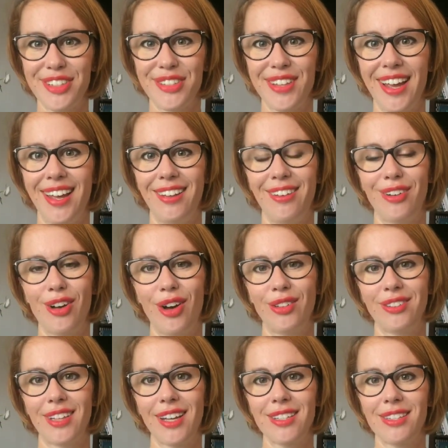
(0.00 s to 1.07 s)
societal
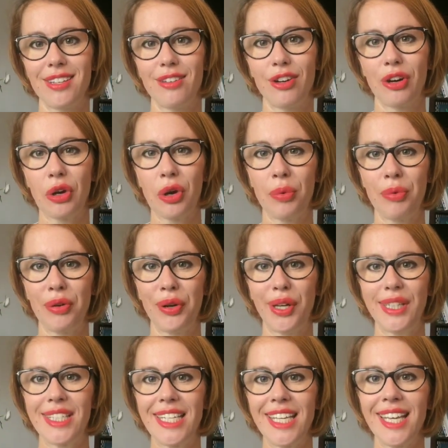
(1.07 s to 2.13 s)
context, in your
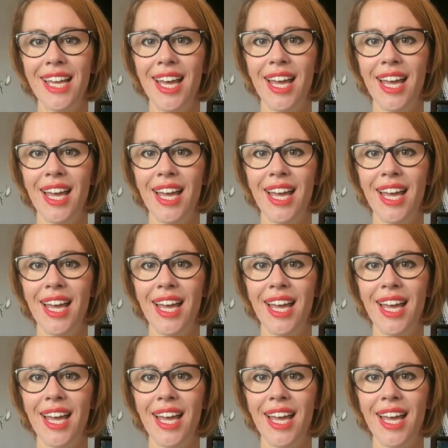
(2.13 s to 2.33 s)
community,